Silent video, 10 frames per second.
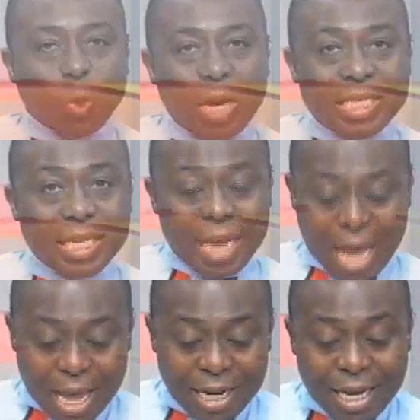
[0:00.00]

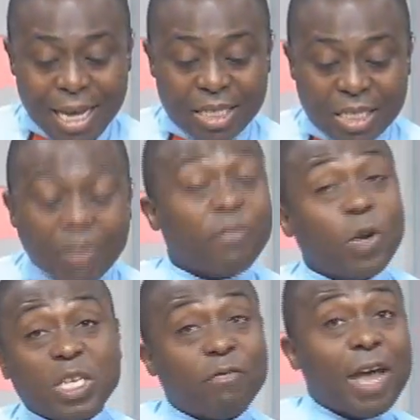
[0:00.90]
6:20, and it's
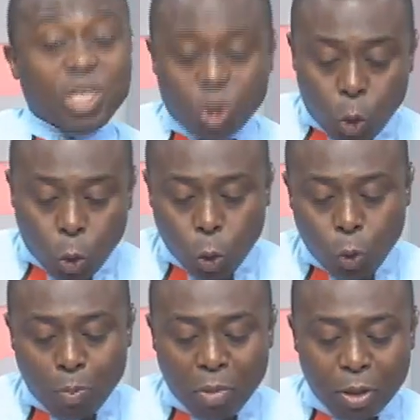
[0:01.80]
fortified
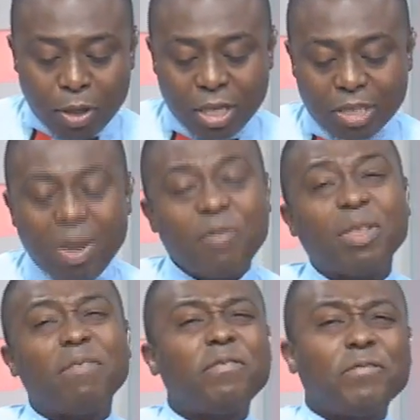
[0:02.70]
choco milk. It's made
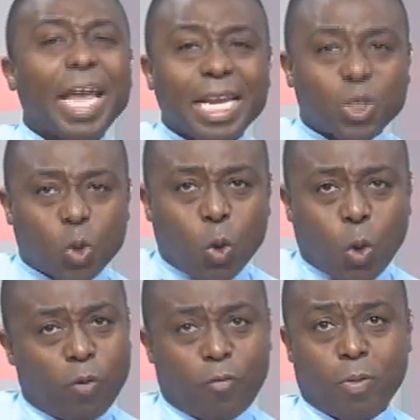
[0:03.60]
from the finest
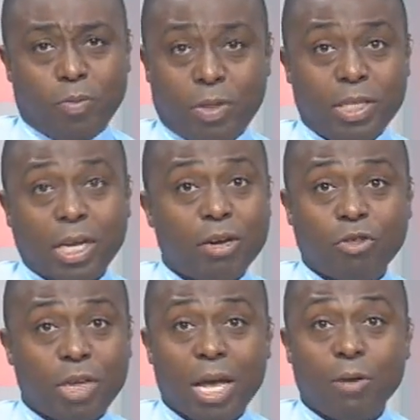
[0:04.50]
cocoa from this
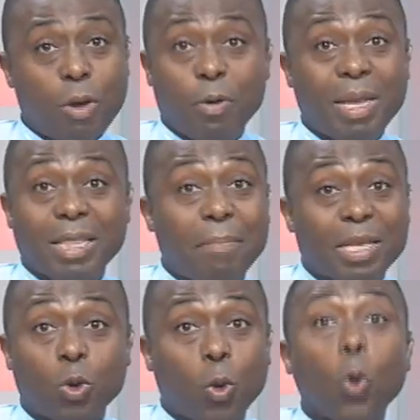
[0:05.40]
country, yeah, where we make the
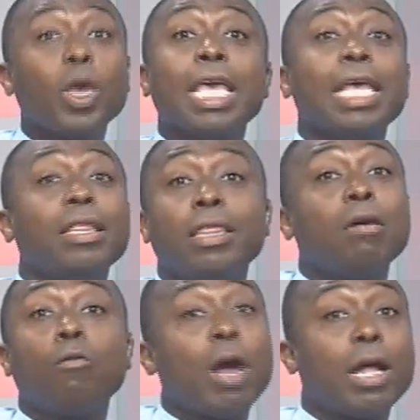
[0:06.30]
best cocoa in
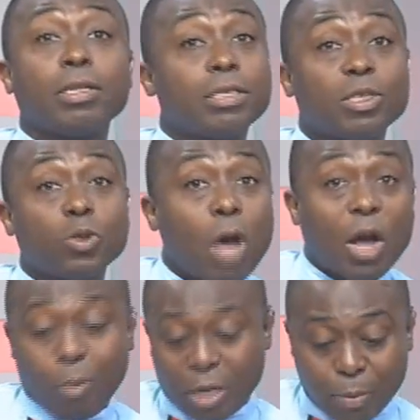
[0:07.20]
the world. There's no
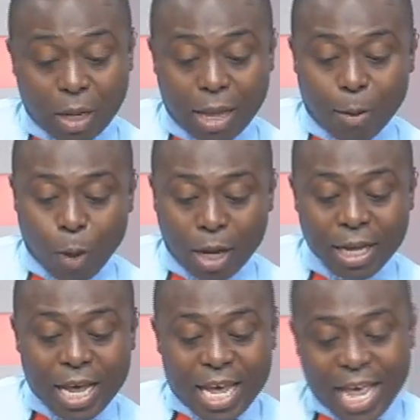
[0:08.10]
argument about that one.
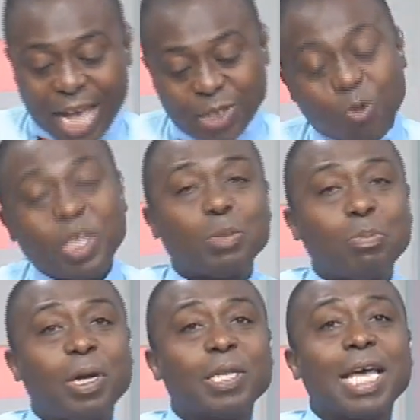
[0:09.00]
It has rich
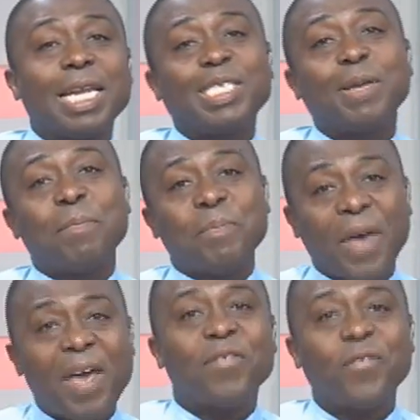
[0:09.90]
malt, and it's the
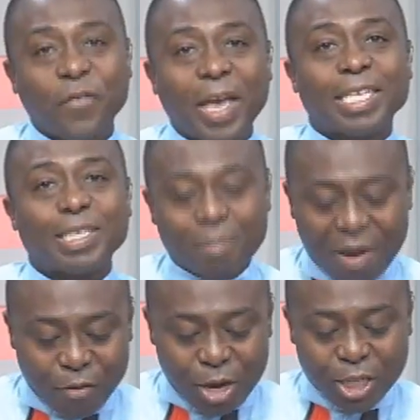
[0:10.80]
perfect
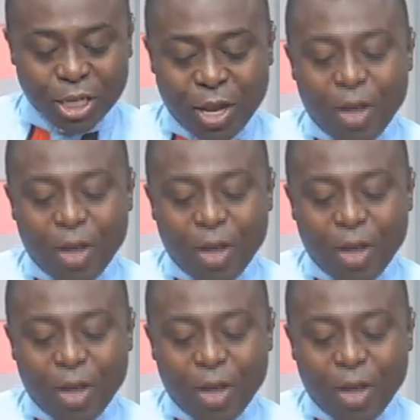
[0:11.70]
beverage